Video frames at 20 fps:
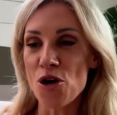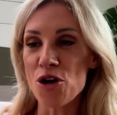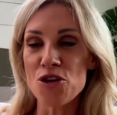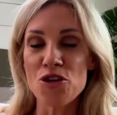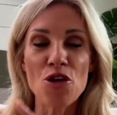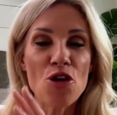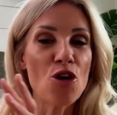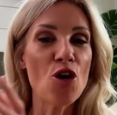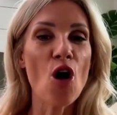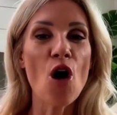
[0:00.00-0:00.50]
a
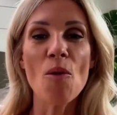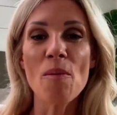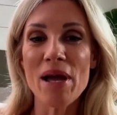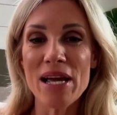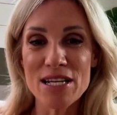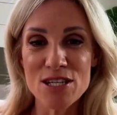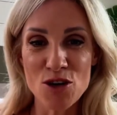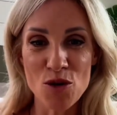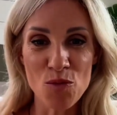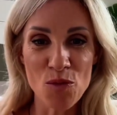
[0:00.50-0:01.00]
new
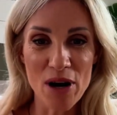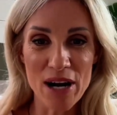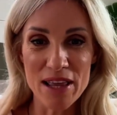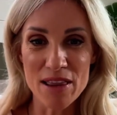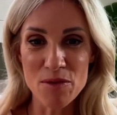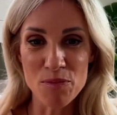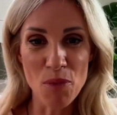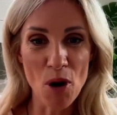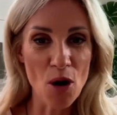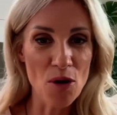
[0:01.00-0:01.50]
comment on one of
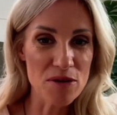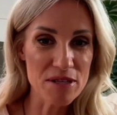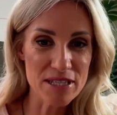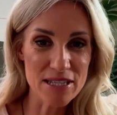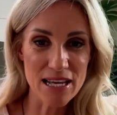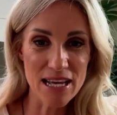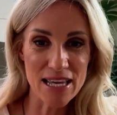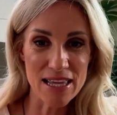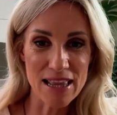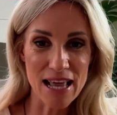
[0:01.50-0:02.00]
the posts
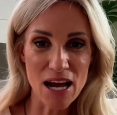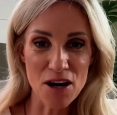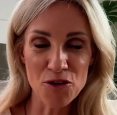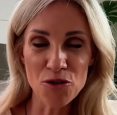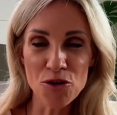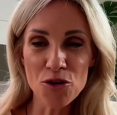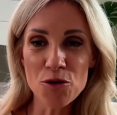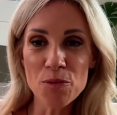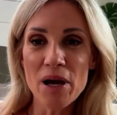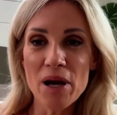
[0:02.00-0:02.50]
in that
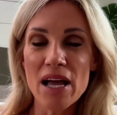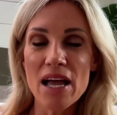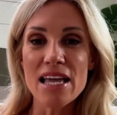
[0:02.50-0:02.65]
group,